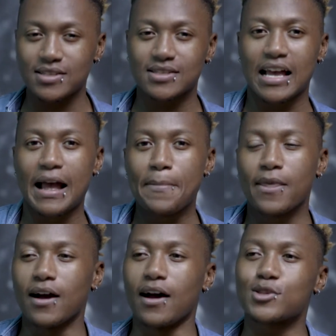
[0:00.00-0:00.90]
is
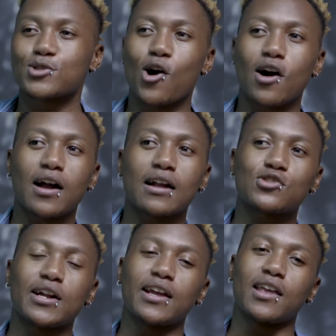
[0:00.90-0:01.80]
uh, a song
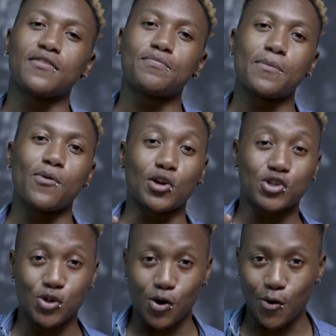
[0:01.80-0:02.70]
trying to give people
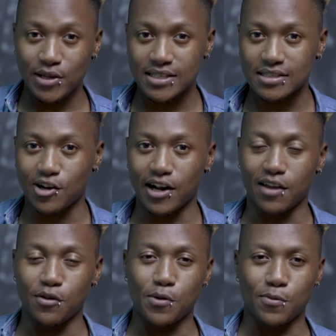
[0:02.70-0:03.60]
assurance, trying to
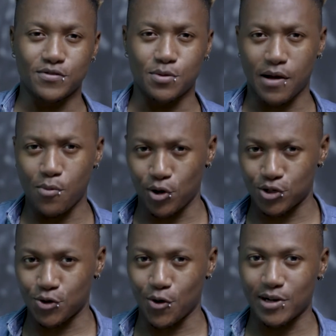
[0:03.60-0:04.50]
give the people of Zimbabwe
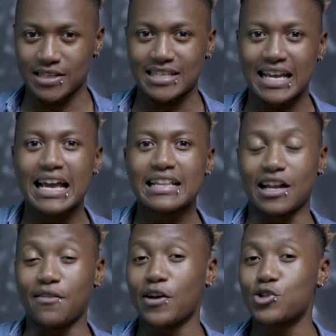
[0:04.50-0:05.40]
assurance
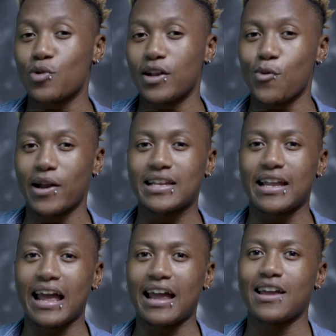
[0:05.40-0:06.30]
that eventually one
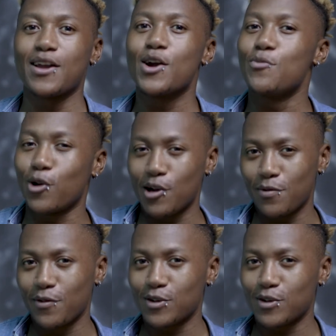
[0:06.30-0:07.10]
day you're going to be